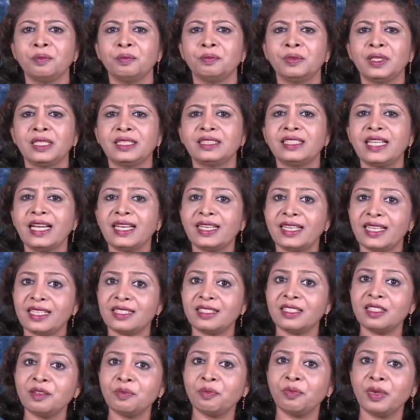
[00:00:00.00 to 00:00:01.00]
But that
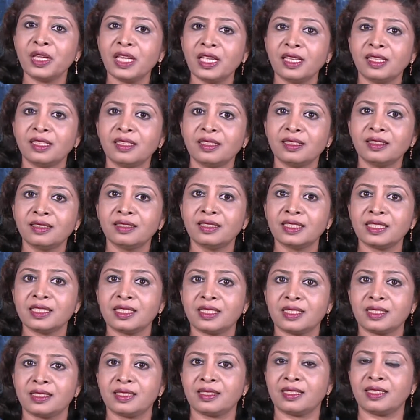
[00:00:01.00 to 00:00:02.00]
doesn't mean,
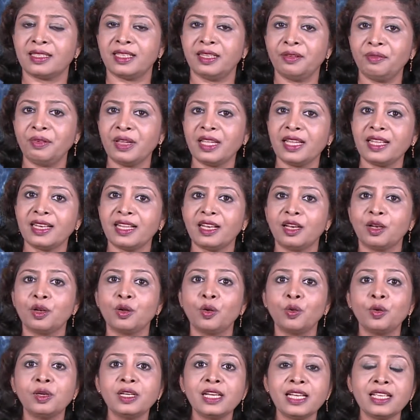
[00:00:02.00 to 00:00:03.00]
this living in a
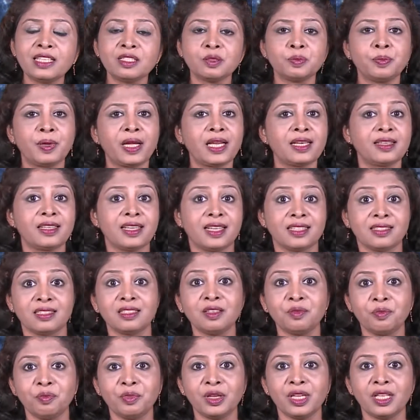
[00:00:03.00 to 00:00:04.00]
lonely speck
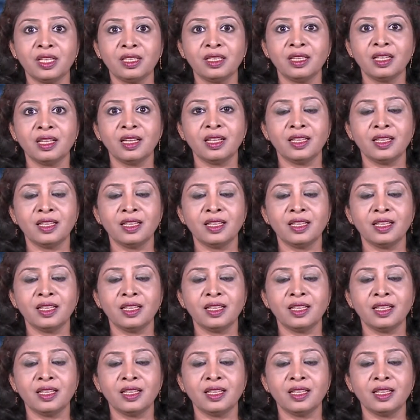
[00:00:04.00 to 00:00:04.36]
doesn't mean